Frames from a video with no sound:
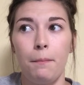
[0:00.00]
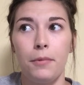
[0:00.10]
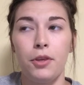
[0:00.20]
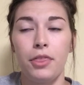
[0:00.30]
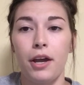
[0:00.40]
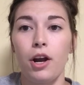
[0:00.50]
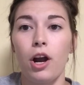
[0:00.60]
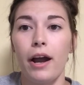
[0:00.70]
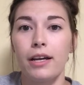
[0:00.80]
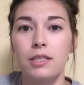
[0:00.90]
there
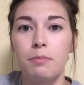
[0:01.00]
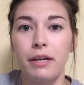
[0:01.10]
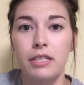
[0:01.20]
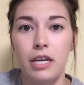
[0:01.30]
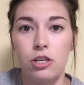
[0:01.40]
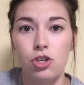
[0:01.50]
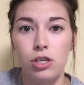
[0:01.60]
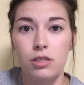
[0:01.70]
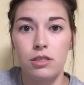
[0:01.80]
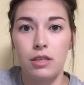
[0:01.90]
are
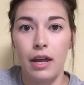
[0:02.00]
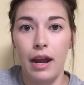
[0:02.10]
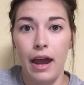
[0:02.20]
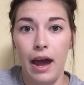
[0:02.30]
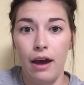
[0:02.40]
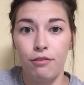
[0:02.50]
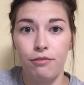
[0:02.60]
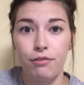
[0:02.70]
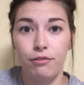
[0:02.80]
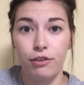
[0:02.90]
expectations that I have
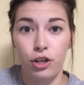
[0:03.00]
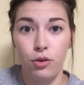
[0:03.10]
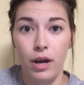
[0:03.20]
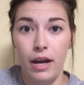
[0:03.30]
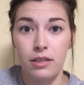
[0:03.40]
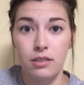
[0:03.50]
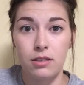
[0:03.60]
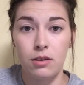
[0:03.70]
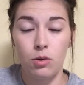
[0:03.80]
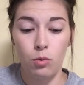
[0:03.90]
for you
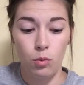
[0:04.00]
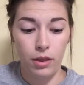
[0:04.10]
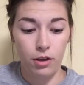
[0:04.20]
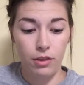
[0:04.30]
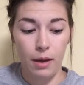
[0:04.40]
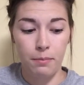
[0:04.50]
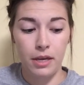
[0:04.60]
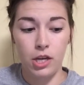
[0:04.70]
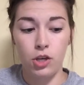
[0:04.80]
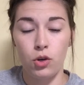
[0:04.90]
guys, whether that be
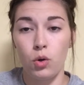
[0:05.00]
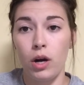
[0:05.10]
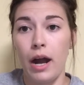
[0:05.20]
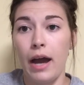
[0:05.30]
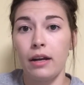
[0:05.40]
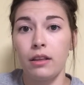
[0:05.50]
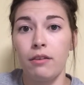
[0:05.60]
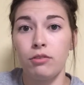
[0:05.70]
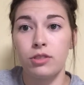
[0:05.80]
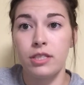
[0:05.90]
you're at a
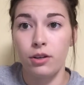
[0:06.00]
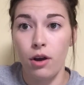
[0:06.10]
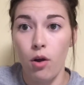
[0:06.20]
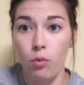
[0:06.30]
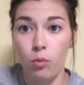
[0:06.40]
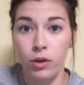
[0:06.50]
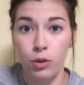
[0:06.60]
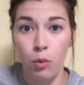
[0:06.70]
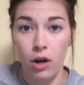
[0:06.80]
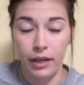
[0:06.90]
level 0 when
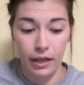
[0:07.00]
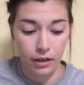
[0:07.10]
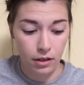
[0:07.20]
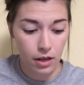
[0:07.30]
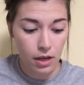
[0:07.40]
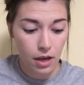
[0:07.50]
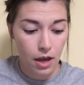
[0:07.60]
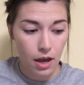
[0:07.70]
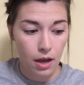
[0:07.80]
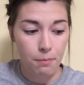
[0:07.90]
you walk in.
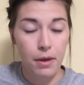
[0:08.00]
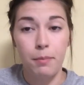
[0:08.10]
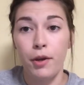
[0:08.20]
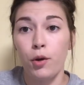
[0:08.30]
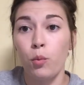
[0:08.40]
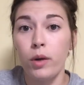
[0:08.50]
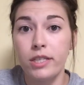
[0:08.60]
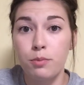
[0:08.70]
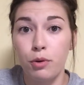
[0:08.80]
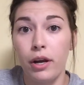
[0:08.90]
Maybe you're
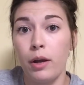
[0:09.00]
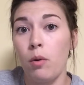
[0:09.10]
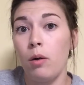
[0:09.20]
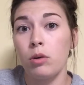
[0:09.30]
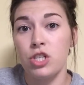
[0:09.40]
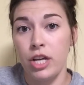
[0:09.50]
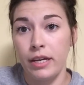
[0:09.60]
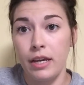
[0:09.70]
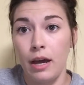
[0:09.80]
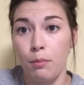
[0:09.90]
whispering while we're
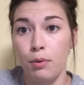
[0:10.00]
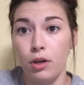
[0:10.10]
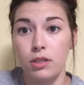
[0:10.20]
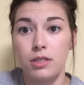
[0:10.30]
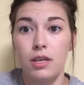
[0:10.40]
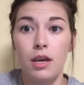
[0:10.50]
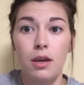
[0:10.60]
checking out books.